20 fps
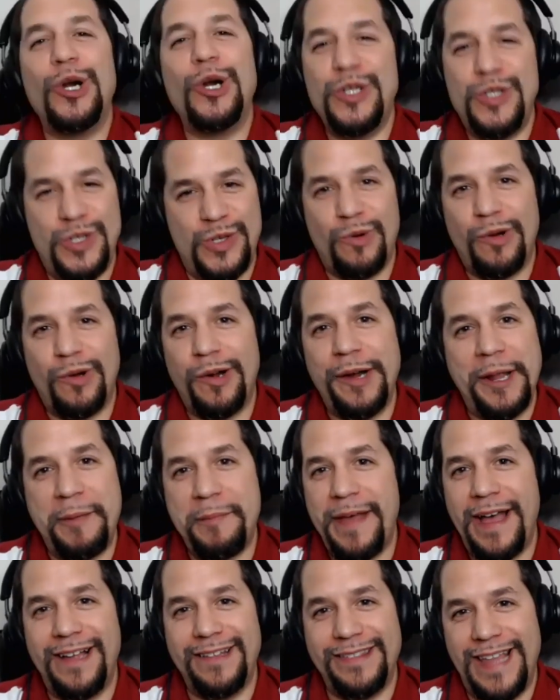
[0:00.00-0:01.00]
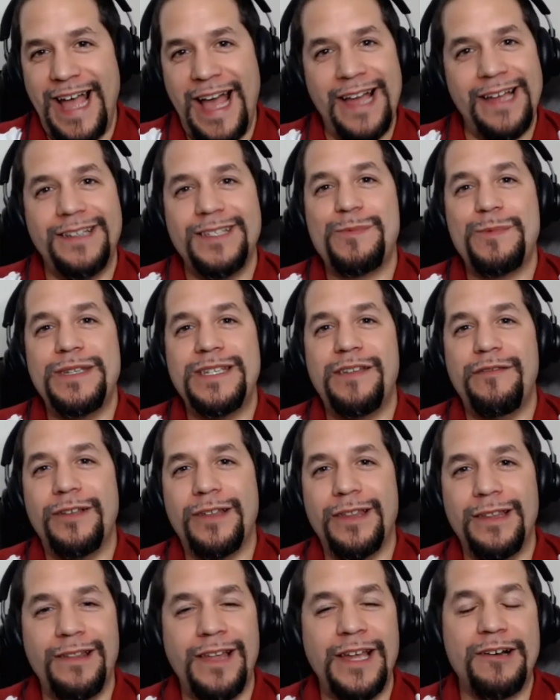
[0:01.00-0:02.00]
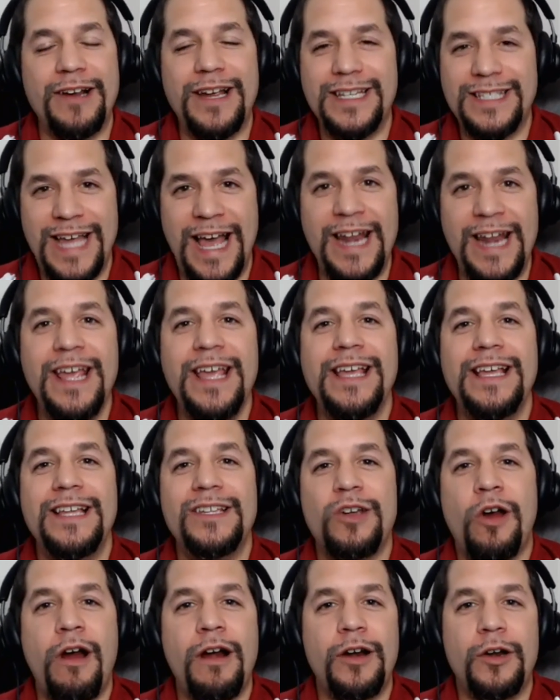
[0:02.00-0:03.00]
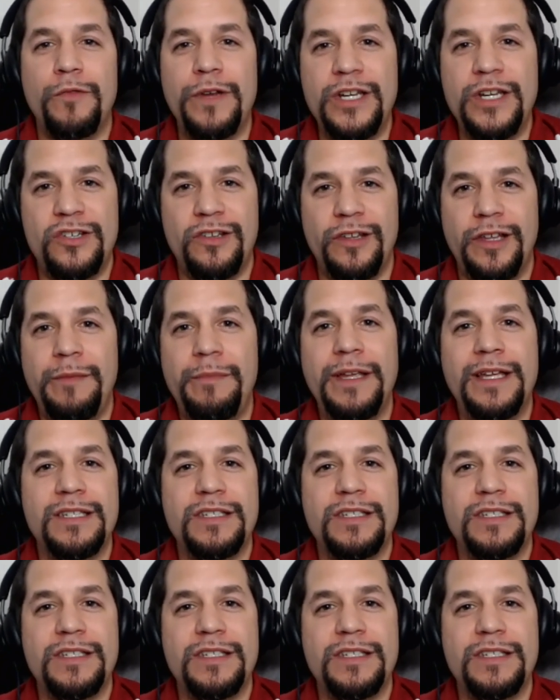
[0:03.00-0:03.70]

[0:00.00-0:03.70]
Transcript: a story about that specifically. Like Greg said, it's harder regionally because